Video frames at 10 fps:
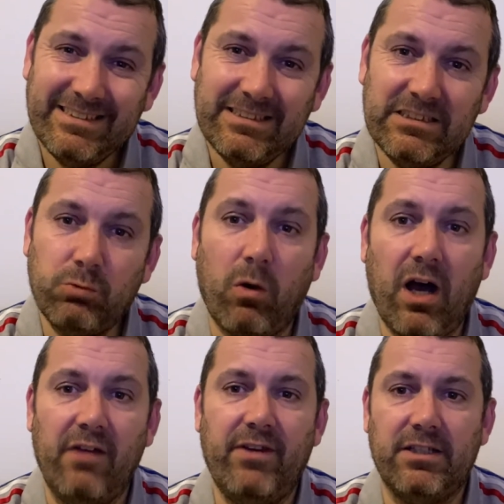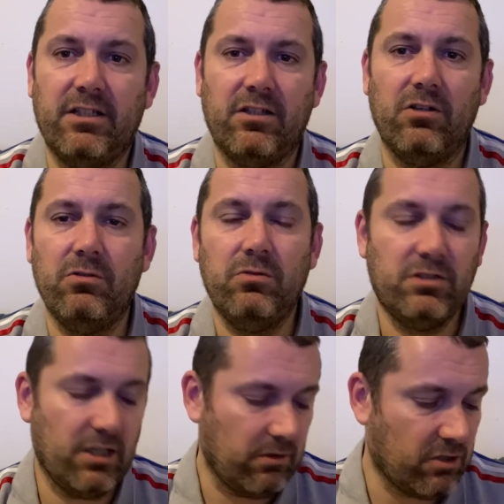It's what I've had to do, you
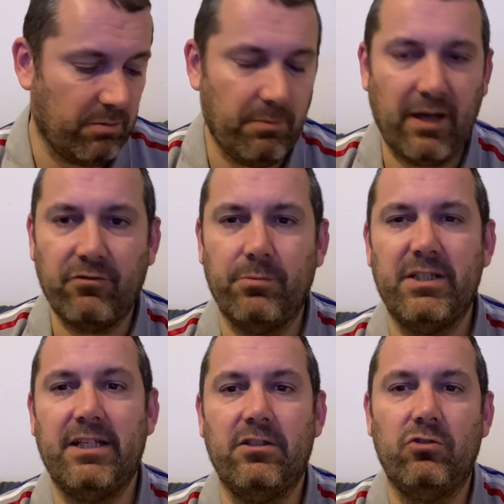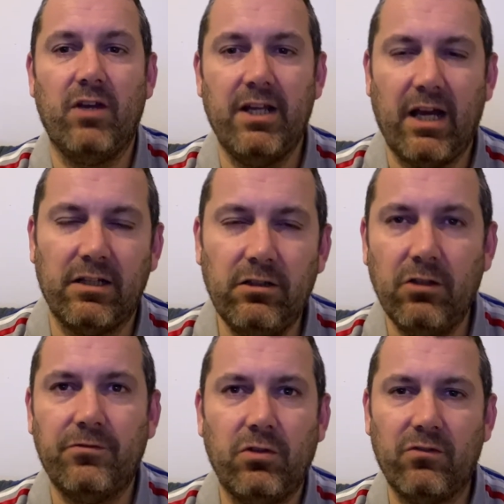know, coming back from this injury. I'd
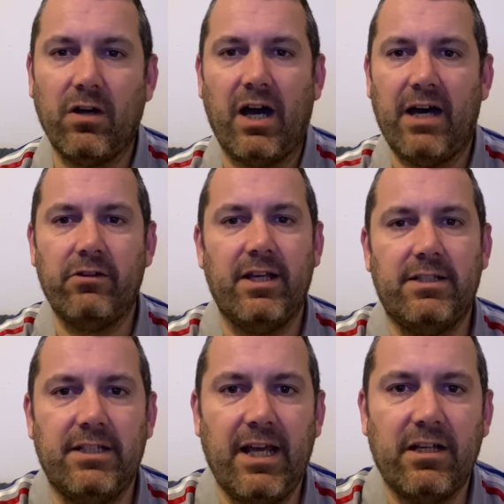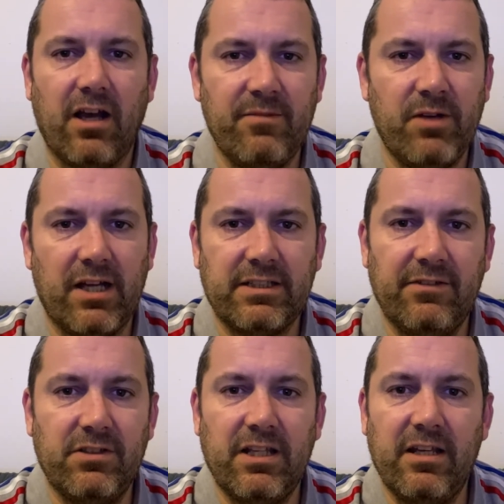love to have got out there today, got in my
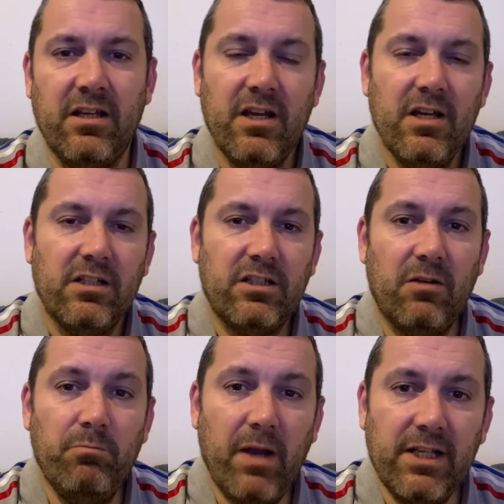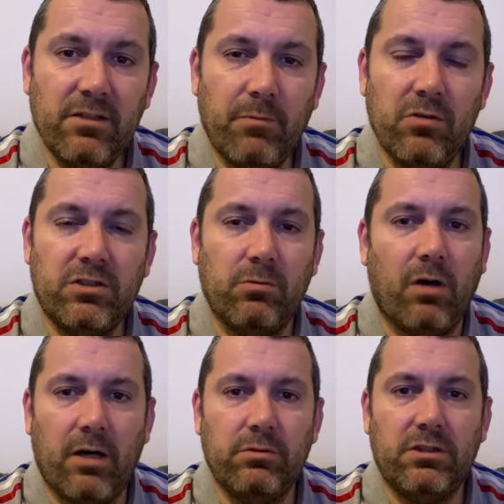activity, you know, made the most of
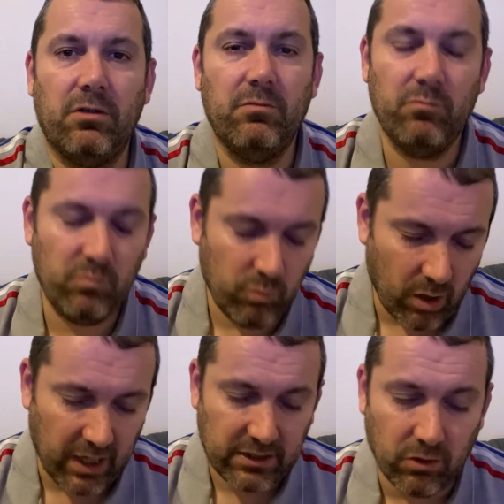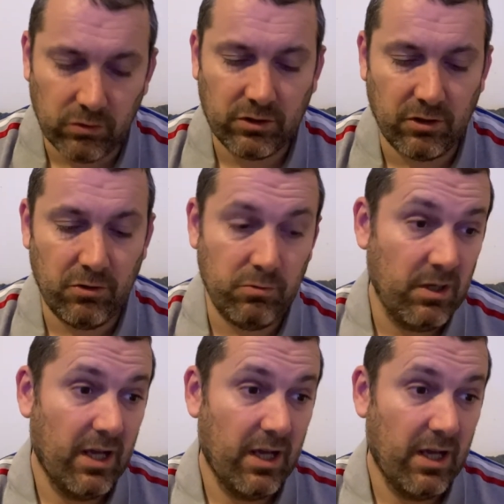what I could do